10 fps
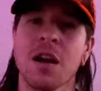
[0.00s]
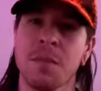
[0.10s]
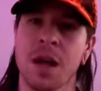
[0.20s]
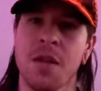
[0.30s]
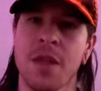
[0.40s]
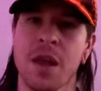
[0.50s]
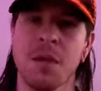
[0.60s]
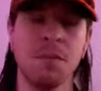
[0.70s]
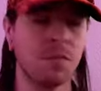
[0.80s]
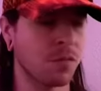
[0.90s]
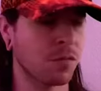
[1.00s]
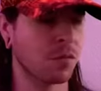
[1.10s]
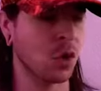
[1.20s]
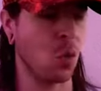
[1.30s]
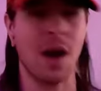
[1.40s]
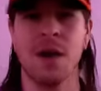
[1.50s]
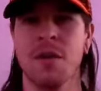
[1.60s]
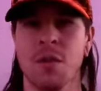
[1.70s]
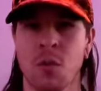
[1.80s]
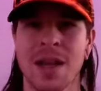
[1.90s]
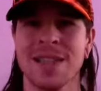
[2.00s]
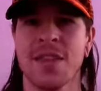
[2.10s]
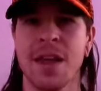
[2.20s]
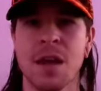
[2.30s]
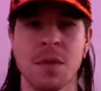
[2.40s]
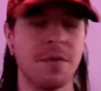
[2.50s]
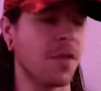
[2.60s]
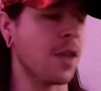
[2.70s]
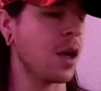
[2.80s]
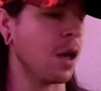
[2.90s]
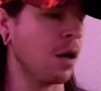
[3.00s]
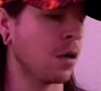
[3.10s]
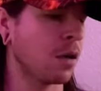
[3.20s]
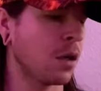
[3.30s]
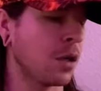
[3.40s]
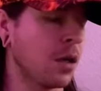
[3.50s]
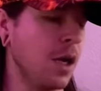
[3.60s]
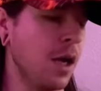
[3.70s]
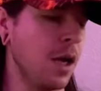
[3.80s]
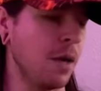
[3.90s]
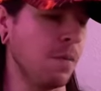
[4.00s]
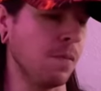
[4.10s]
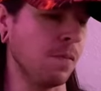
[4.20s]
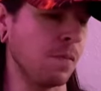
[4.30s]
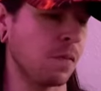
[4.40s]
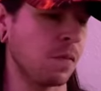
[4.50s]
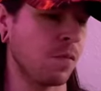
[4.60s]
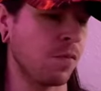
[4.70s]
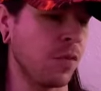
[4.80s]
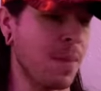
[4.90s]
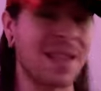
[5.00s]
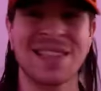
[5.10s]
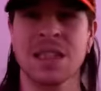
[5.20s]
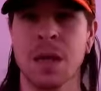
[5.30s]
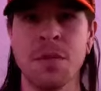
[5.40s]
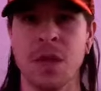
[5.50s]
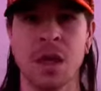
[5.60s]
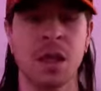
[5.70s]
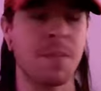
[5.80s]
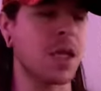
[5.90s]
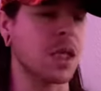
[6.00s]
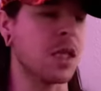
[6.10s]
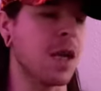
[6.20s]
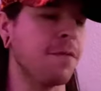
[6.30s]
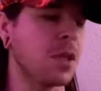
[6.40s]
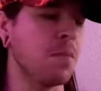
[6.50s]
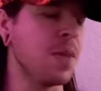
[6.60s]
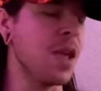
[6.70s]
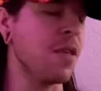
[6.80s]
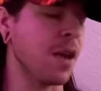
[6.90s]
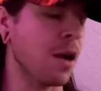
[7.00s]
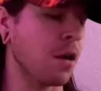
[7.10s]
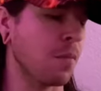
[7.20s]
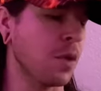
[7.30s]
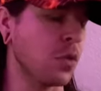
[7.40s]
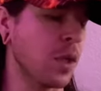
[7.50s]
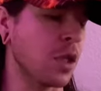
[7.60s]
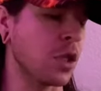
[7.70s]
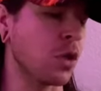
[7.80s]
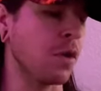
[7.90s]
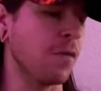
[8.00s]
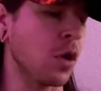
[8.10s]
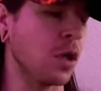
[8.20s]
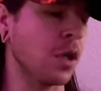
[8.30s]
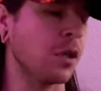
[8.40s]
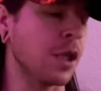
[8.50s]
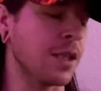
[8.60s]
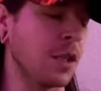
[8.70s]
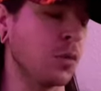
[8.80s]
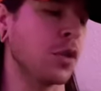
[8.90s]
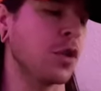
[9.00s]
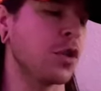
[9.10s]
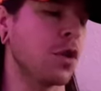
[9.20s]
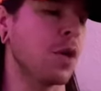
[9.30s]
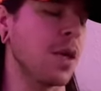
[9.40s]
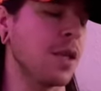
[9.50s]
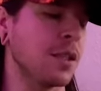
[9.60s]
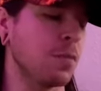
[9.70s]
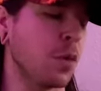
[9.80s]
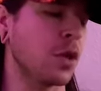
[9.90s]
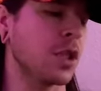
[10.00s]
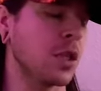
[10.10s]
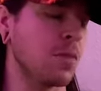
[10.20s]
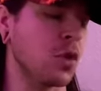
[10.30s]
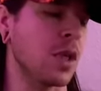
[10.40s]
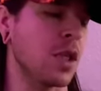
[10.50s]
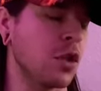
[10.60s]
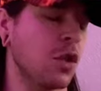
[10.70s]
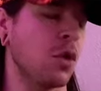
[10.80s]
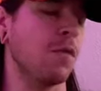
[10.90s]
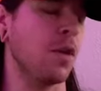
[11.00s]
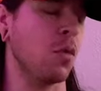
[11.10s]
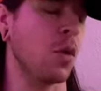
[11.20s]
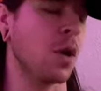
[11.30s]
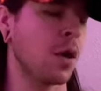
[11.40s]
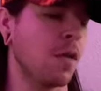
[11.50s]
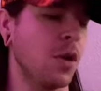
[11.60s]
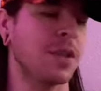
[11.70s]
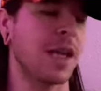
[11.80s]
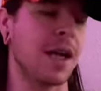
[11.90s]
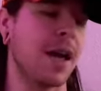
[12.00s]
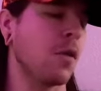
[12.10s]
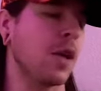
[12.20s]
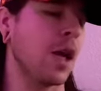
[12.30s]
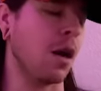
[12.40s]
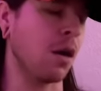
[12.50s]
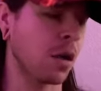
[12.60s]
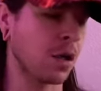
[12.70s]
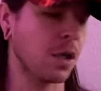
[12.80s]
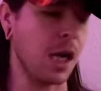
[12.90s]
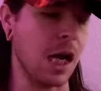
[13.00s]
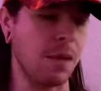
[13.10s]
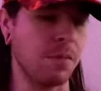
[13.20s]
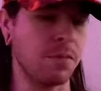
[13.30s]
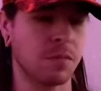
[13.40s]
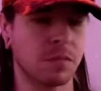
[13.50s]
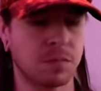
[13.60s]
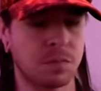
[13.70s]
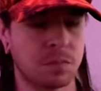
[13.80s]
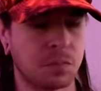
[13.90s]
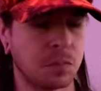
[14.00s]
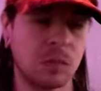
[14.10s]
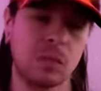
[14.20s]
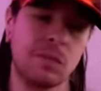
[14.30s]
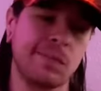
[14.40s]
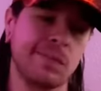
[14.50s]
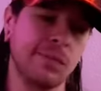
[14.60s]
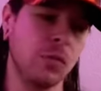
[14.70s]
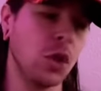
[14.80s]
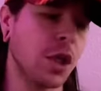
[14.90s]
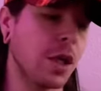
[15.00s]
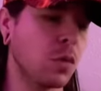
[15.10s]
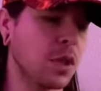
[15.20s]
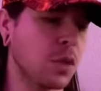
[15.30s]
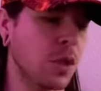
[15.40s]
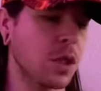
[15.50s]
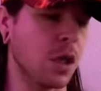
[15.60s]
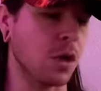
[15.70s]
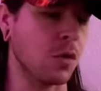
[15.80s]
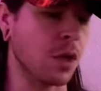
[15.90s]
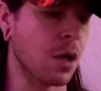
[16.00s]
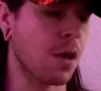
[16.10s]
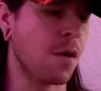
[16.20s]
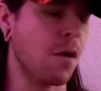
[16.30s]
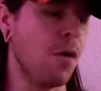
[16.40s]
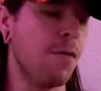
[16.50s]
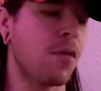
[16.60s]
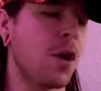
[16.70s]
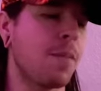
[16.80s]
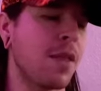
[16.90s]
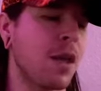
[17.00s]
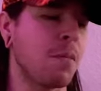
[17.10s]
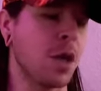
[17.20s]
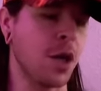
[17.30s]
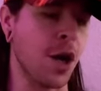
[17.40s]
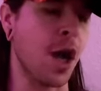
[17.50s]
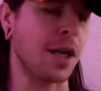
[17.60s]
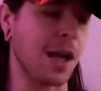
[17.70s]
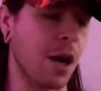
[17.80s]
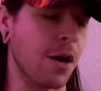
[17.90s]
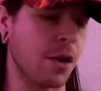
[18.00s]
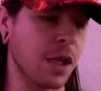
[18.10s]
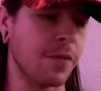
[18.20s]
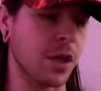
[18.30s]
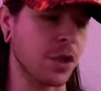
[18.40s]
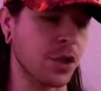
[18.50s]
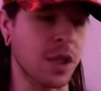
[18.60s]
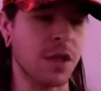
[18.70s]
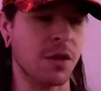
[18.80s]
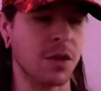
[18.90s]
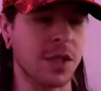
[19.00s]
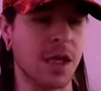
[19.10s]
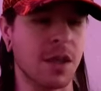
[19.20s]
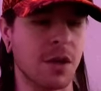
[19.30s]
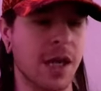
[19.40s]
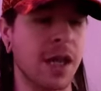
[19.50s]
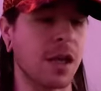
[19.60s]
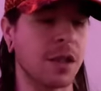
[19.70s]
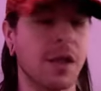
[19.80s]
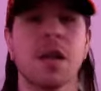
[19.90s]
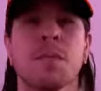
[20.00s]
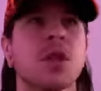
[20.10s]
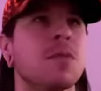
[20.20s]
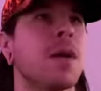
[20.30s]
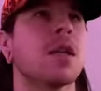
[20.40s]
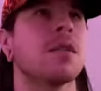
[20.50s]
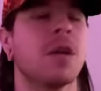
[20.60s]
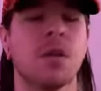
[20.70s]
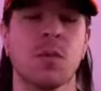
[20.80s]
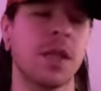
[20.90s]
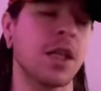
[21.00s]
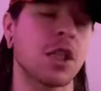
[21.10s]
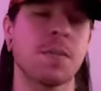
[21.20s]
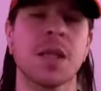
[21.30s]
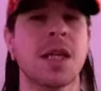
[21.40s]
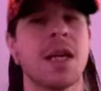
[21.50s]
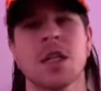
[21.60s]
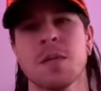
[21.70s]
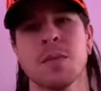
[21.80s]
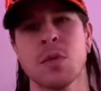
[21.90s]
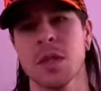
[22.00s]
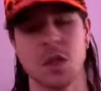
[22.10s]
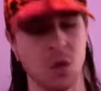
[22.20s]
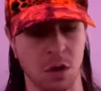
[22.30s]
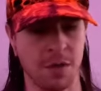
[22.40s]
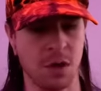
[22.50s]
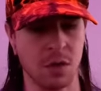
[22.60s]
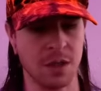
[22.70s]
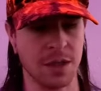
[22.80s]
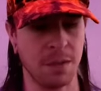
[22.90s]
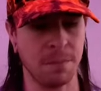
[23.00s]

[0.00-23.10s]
about them. Why is them even there? They meant something. They meant enough to be there between the two of you, clearly, because that's what they're showing me, is this person is between the two of you. They're saying, I don't care. Okay, we'll see where this goes. Overall, by them not caring or giving a shit, they're saying that they're gaining clarity and perspective on the relationship and the connection between the two of you. It's like,